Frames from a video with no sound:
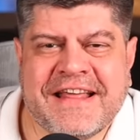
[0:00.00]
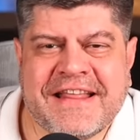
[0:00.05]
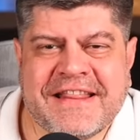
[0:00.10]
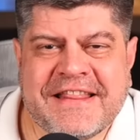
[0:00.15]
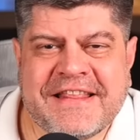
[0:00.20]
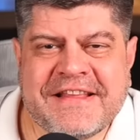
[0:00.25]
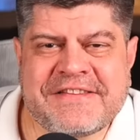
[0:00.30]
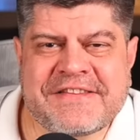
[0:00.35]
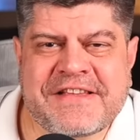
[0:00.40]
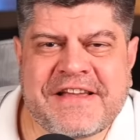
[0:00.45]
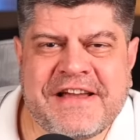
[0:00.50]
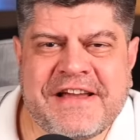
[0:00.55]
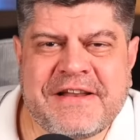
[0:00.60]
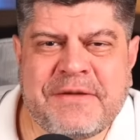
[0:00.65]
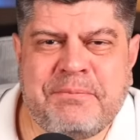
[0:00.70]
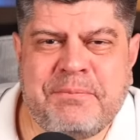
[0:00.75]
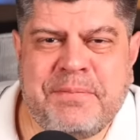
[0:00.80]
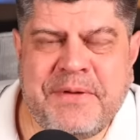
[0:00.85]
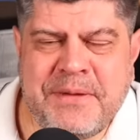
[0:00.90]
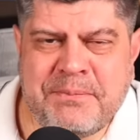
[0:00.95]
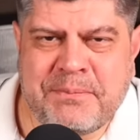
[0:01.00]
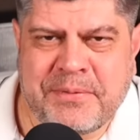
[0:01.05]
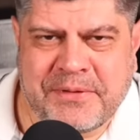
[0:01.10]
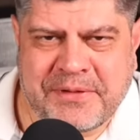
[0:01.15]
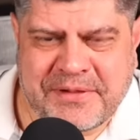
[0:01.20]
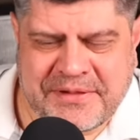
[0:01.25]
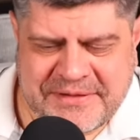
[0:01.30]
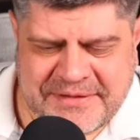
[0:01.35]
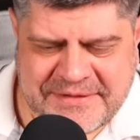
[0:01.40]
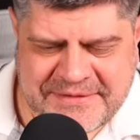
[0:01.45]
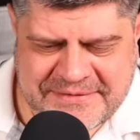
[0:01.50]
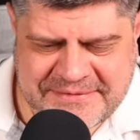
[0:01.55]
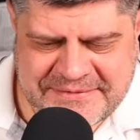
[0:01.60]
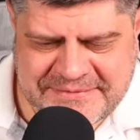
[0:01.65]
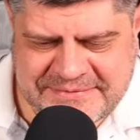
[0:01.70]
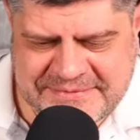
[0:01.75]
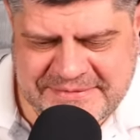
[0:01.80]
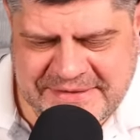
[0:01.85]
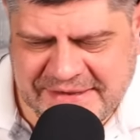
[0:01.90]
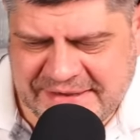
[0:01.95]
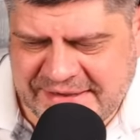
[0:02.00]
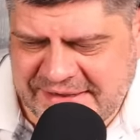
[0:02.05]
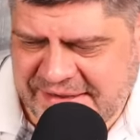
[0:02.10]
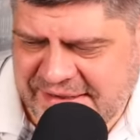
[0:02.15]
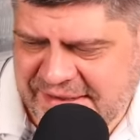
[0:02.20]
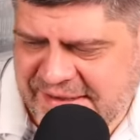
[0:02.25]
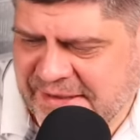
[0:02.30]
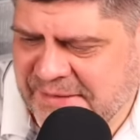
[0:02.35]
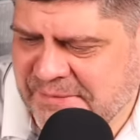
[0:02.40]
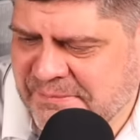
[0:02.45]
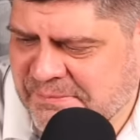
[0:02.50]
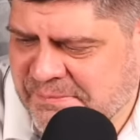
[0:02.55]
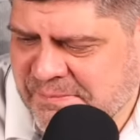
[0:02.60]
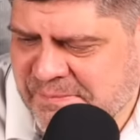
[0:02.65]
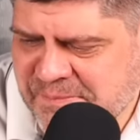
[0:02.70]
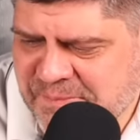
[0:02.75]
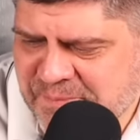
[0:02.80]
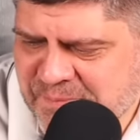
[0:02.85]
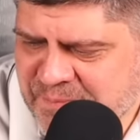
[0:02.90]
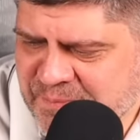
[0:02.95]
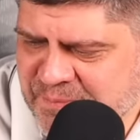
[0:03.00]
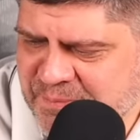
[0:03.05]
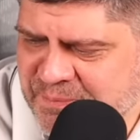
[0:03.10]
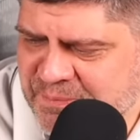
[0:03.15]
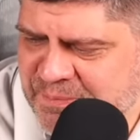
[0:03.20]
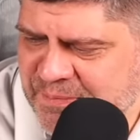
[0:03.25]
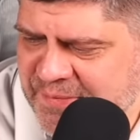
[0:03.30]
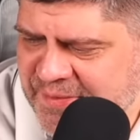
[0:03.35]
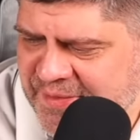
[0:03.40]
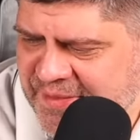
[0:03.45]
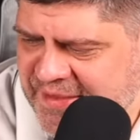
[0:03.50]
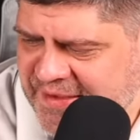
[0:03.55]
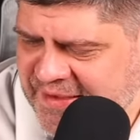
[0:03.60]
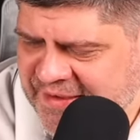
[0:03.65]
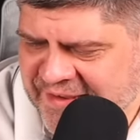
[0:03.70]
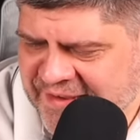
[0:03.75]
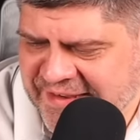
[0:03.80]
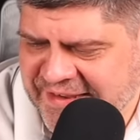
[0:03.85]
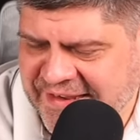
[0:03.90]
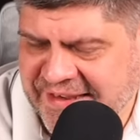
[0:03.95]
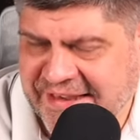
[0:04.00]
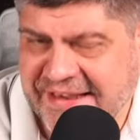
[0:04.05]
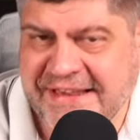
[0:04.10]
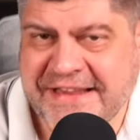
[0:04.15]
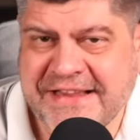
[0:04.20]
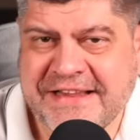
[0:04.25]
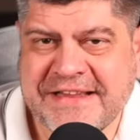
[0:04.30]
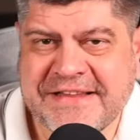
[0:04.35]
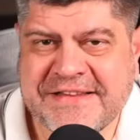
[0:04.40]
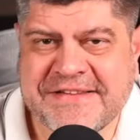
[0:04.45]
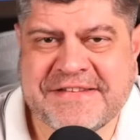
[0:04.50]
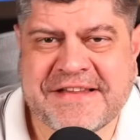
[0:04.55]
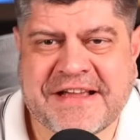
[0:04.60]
This kind of people, it's